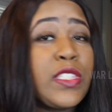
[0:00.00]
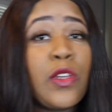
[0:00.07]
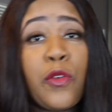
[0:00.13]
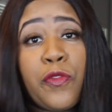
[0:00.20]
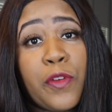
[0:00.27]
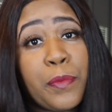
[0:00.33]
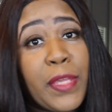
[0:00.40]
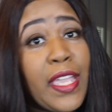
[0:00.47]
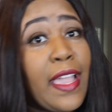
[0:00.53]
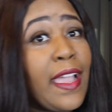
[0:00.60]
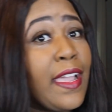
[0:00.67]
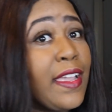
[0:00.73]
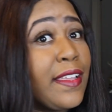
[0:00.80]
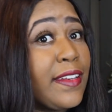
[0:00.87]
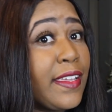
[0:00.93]
So for me,
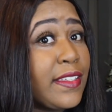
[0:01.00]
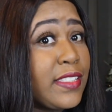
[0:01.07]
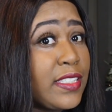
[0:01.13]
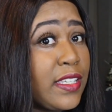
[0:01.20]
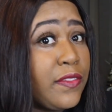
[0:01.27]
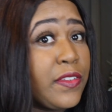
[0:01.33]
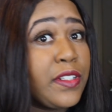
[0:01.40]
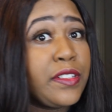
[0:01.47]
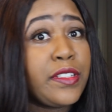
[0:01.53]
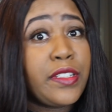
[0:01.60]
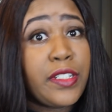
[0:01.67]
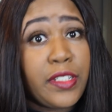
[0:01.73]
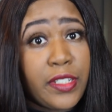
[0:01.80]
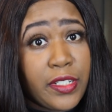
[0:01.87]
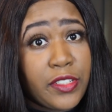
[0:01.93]
I had like 7
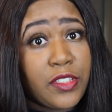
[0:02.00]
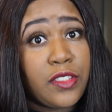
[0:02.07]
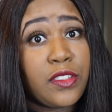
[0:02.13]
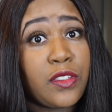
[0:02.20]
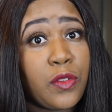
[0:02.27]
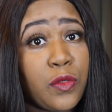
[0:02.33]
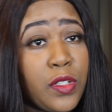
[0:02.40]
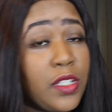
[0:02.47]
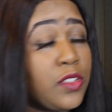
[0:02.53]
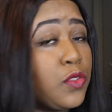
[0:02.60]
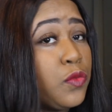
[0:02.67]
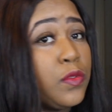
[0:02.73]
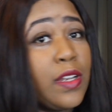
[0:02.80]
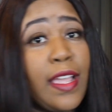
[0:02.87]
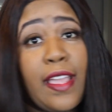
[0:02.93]
collections on there.
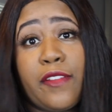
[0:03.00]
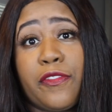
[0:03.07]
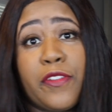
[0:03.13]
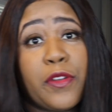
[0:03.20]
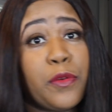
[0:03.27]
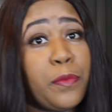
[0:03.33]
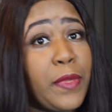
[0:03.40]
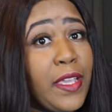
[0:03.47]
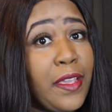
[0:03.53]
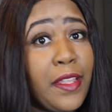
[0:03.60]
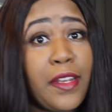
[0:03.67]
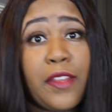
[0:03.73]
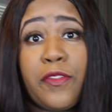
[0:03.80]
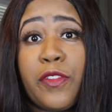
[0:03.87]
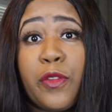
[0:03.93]
Do not feel
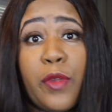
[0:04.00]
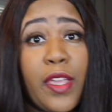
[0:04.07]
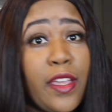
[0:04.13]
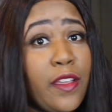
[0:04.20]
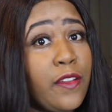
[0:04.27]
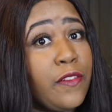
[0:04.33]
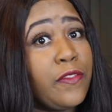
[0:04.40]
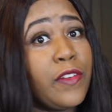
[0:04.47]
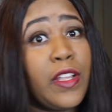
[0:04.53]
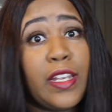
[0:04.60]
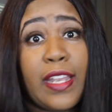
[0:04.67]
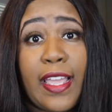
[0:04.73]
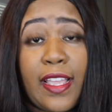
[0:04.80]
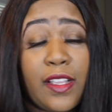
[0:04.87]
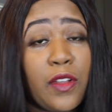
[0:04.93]
bad if you have a
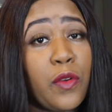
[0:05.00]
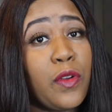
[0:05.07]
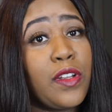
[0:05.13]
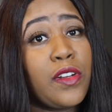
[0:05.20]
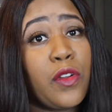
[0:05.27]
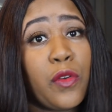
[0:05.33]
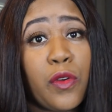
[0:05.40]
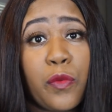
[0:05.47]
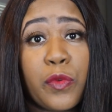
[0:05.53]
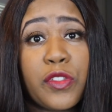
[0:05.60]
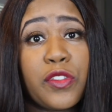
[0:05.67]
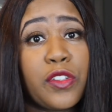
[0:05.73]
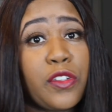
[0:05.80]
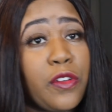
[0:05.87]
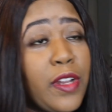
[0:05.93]
lot going on
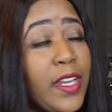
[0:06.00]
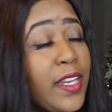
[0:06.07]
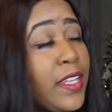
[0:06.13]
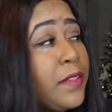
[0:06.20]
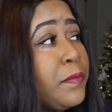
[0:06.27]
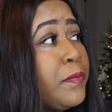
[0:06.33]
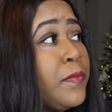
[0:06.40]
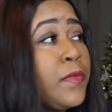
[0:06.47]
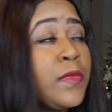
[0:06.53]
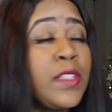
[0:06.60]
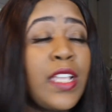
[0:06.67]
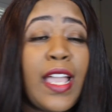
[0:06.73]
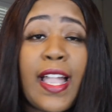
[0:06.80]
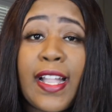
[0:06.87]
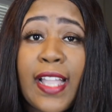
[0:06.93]
with your credit.
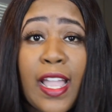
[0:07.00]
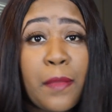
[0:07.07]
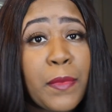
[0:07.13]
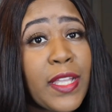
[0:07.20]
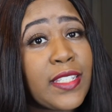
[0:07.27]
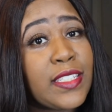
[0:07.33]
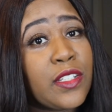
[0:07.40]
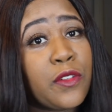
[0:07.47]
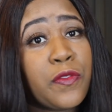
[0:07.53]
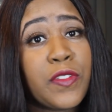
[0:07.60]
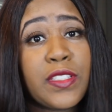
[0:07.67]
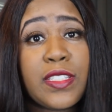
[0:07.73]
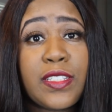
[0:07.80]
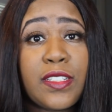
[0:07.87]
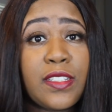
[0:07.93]
I got myself
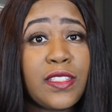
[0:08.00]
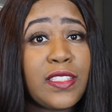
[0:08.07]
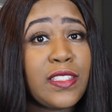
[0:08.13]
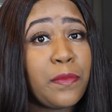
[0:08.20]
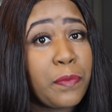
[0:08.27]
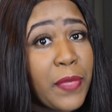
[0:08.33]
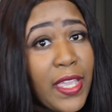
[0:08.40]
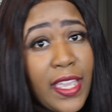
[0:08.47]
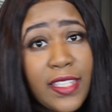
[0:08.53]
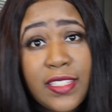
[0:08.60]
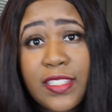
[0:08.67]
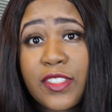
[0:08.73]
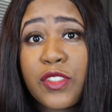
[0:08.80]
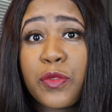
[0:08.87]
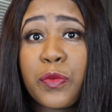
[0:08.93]
into some bad
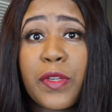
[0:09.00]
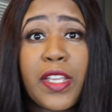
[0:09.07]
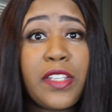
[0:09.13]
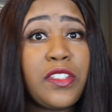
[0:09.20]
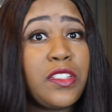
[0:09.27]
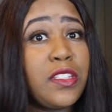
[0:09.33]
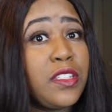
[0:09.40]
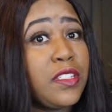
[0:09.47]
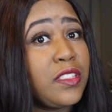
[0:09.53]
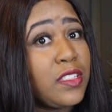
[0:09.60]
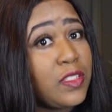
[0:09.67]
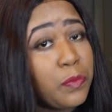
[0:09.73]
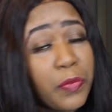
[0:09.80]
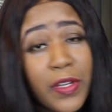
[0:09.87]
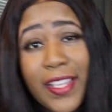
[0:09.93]

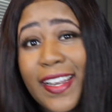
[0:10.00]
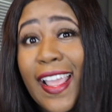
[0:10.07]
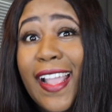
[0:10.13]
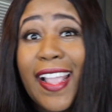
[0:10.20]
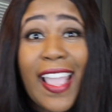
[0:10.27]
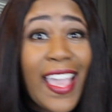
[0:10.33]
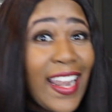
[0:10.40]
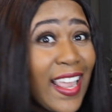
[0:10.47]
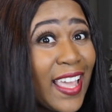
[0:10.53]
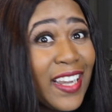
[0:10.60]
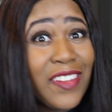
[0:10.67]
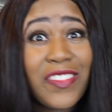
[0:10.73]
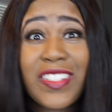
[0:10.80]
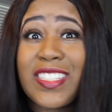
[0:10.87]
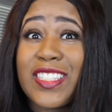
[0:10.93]
situations, but I got
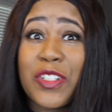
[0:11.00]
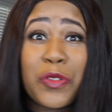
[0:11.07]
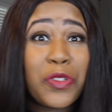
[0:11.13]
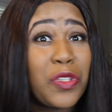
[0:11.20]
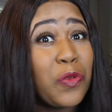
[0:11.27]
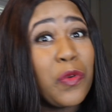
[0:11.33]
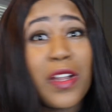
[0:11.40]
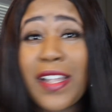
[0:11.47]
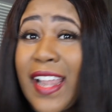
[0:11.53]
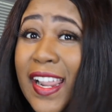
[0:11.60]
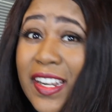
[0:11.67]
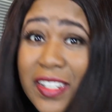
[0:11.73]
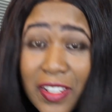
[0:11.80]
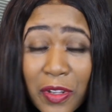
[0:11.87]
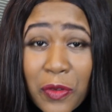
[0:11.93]
out of it. So you are
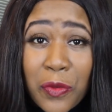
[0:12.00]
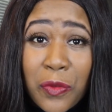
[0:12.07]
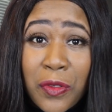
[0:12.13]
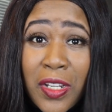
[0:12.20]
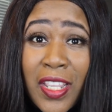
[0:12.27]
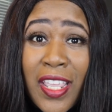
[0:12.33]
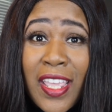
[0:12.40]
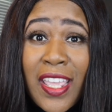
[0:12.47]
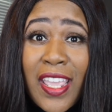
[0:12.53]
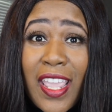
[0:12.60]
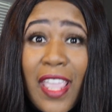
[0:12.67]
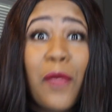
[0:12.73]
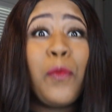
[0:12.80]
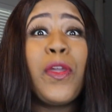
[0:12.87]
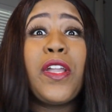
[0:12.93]
not alone,
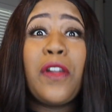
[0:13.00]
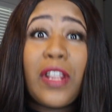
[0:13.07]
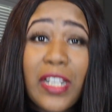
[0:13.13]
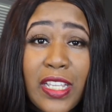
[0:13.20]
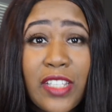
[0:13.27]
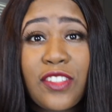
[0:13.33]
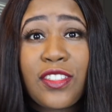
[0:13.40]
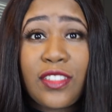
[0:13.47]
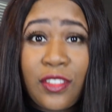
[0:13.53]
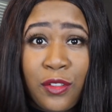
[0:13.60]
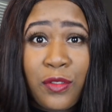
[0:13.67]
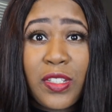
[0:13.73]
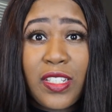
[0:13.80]
and we're gonna get you through